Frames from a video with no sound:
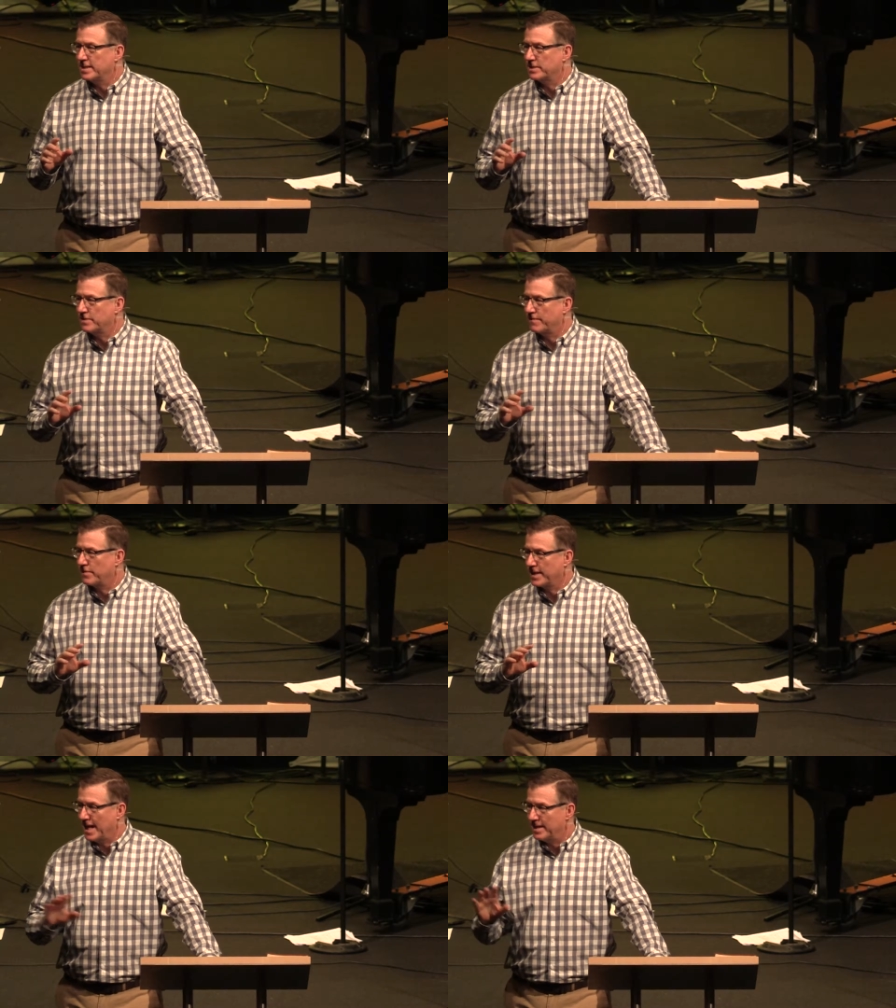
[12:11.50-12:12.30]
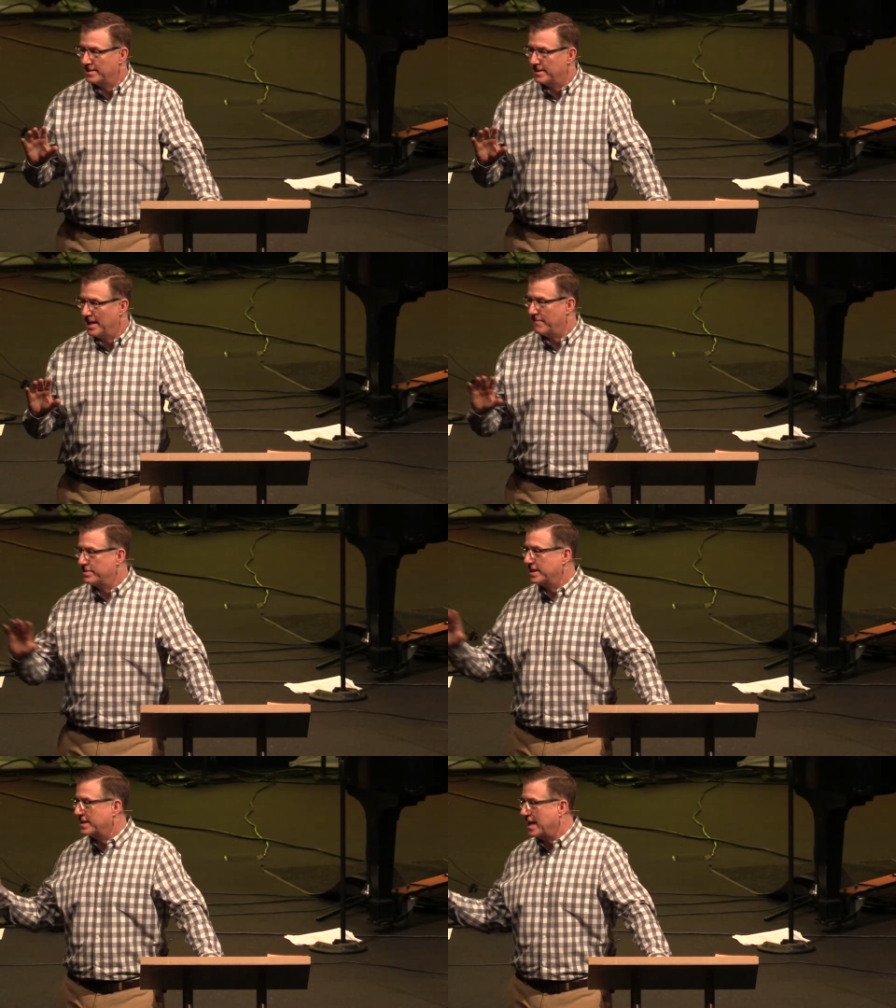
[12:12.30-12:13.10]
us to forget
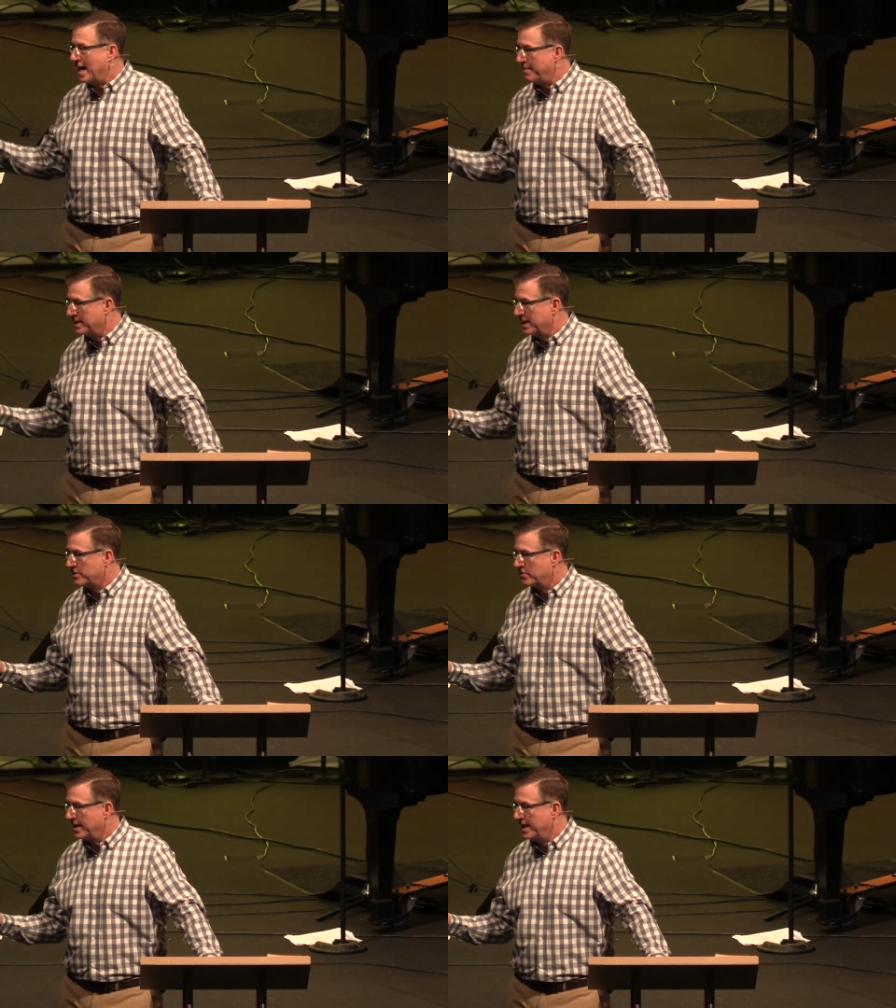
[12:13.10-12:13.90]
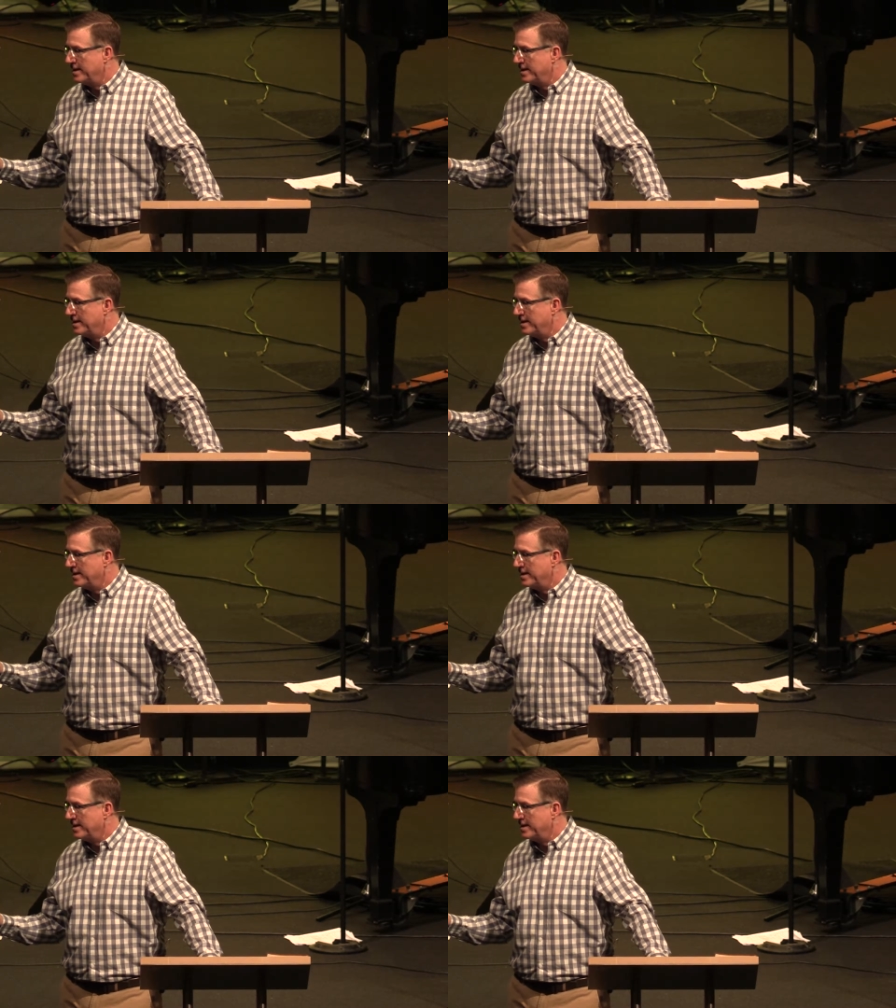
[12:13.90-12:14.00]
everything that happened yesterday.